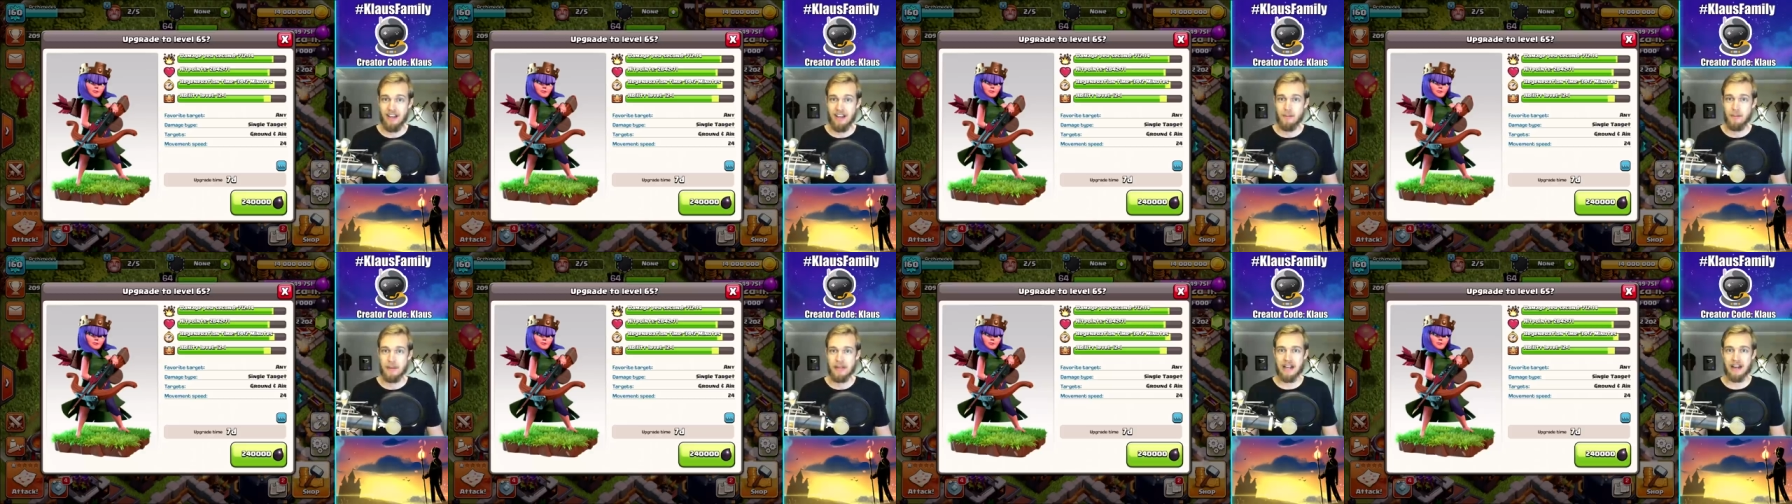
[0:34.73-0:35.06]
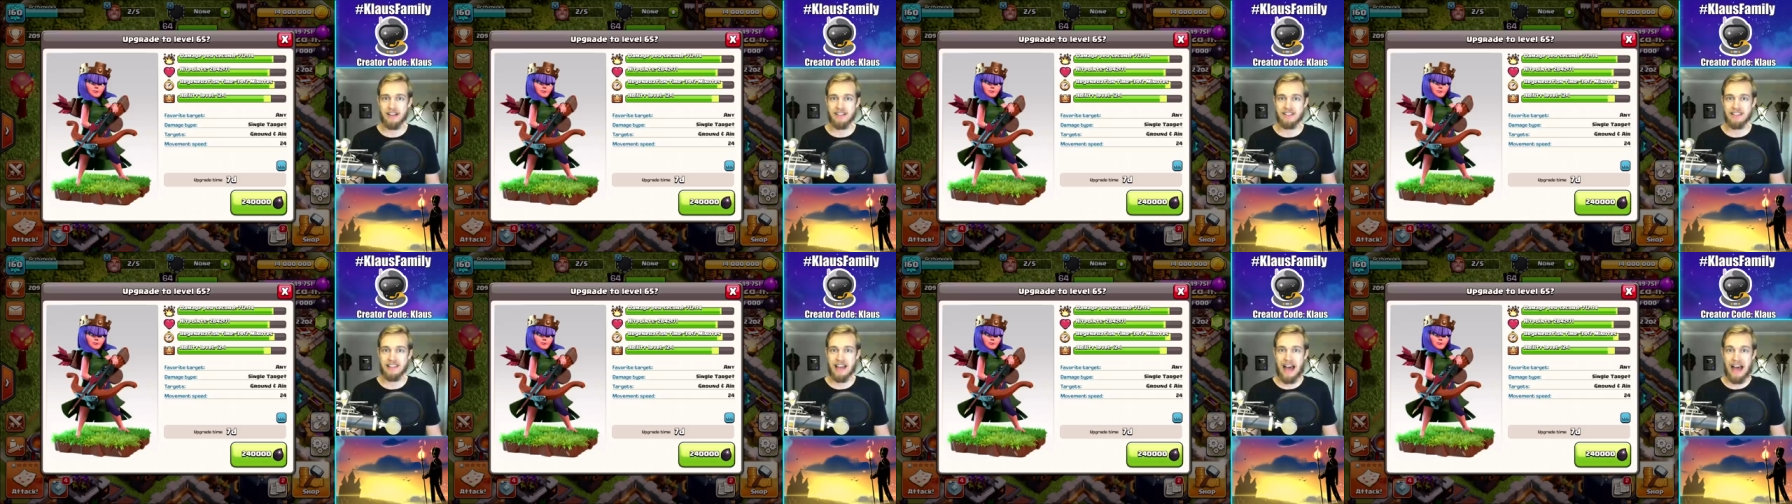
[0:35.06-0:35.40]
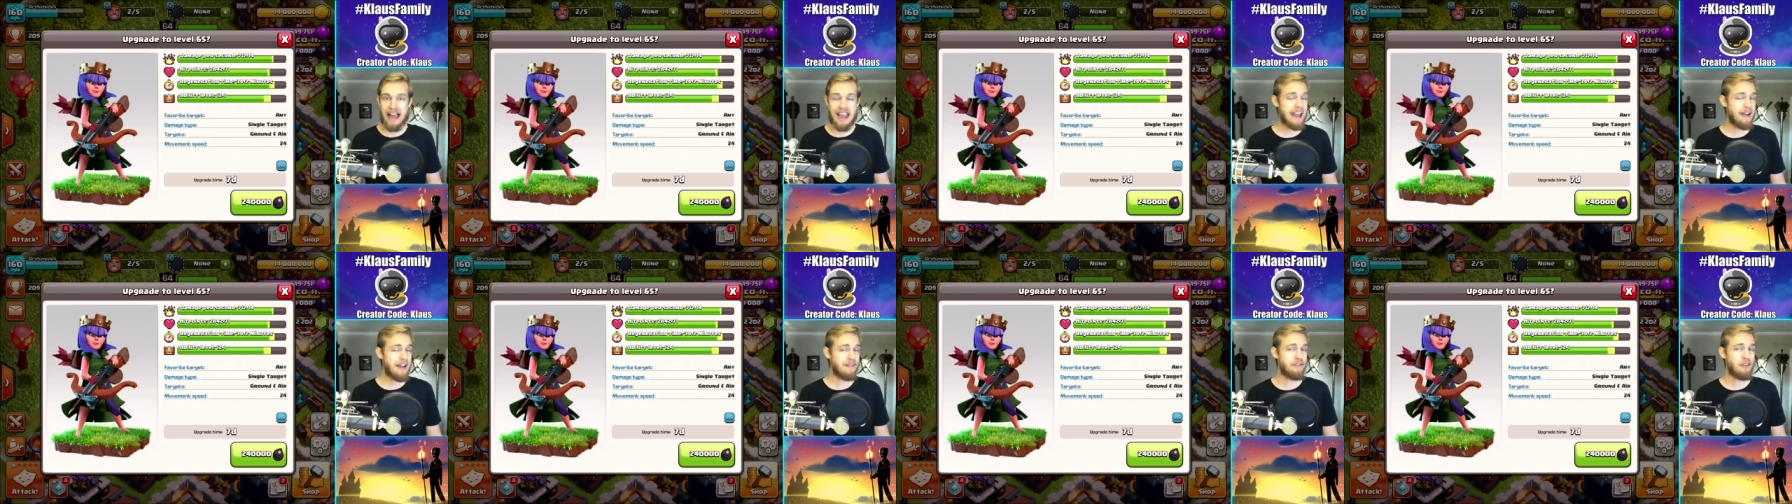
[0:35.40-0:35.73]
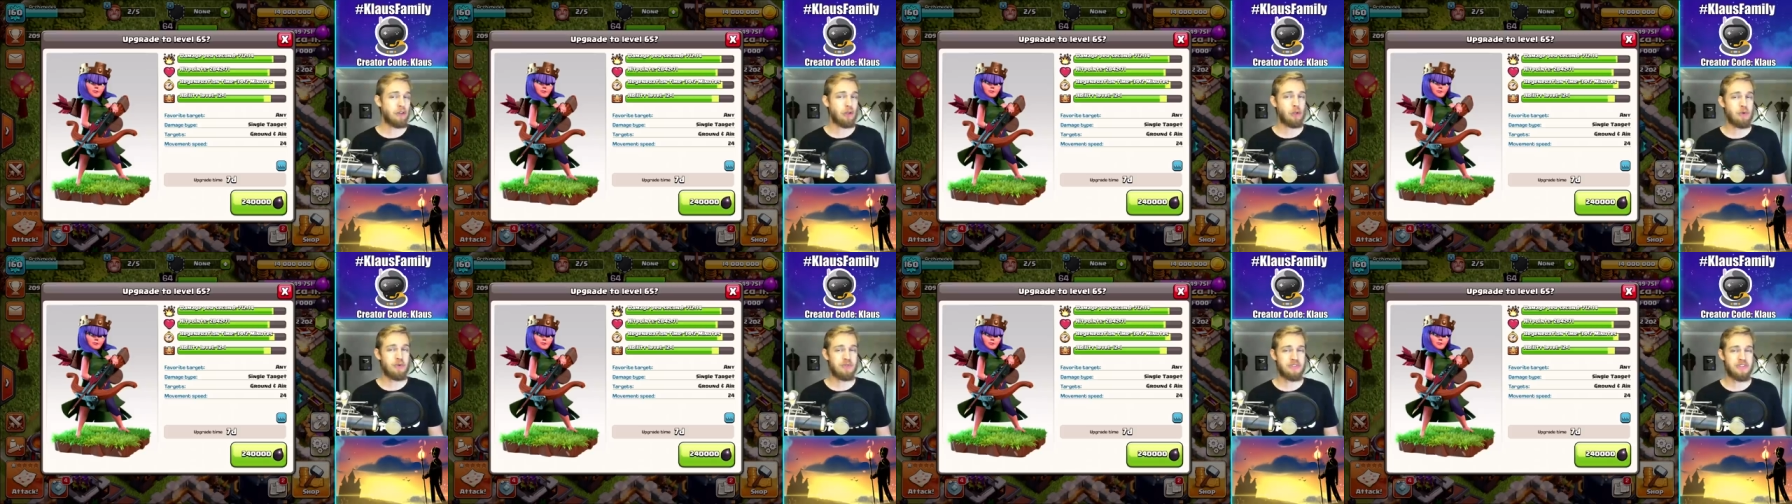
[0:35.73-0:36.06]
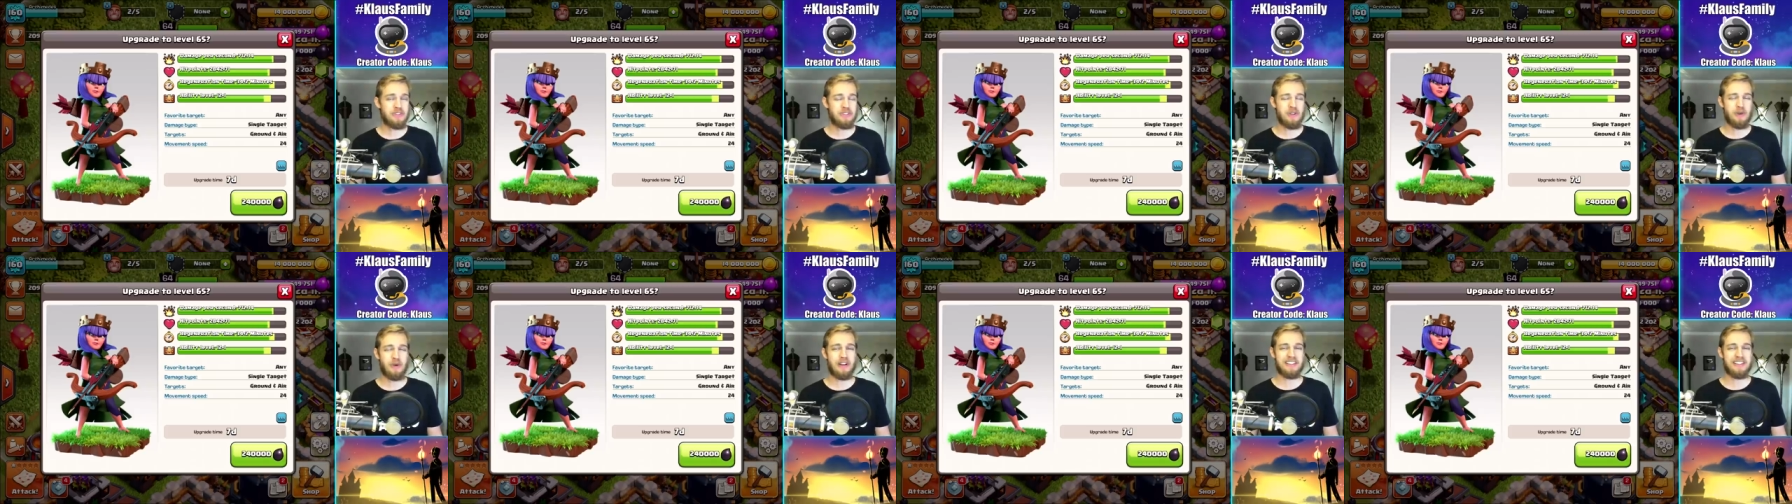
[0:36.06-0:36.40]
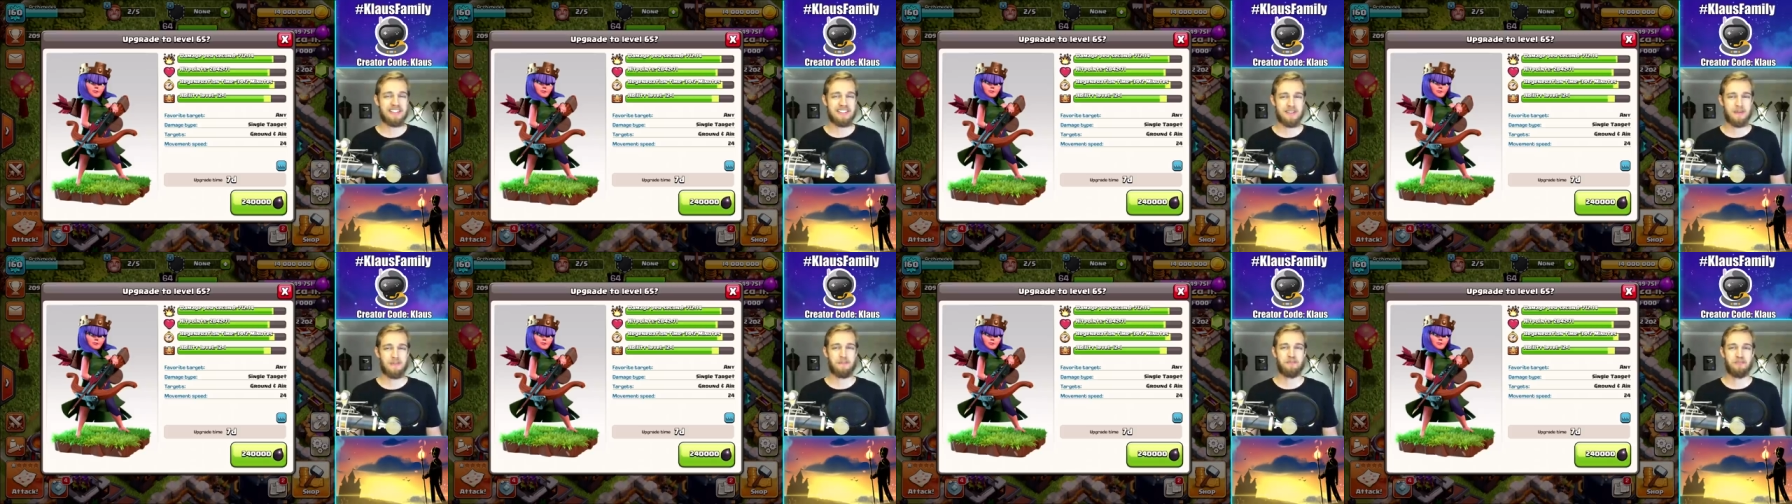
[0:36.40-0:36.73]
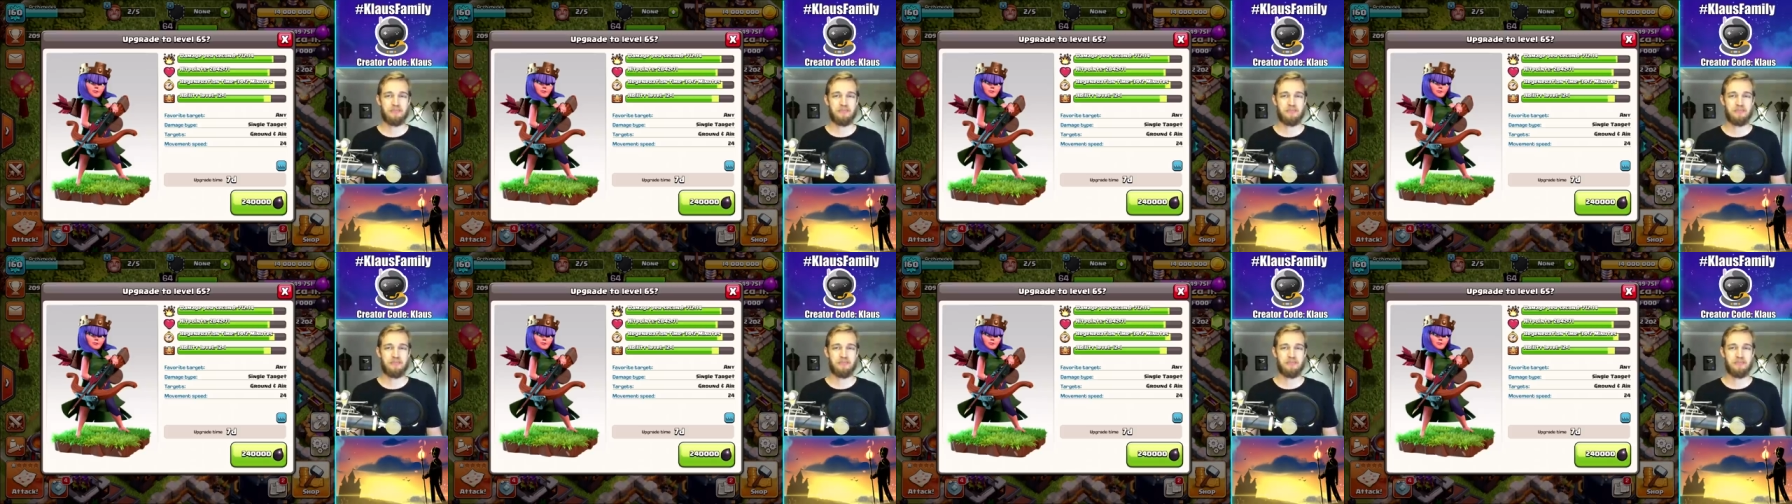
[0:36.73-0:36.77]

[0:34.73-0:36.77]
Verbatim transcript: because I have the loot to do it,